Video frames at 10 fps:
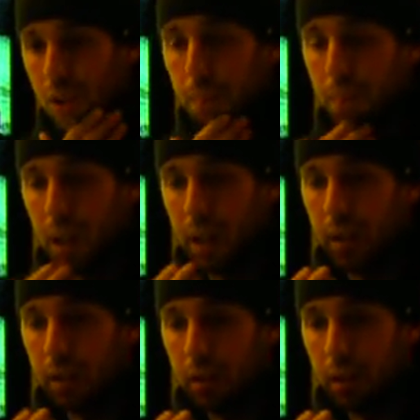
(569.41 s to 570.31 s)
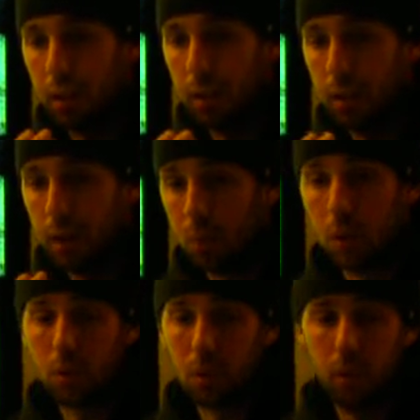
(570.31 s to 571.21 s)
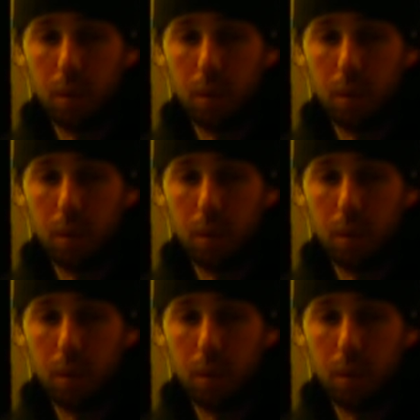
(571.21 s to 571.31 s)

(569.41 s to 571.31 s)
Chip Plant, in Worcester.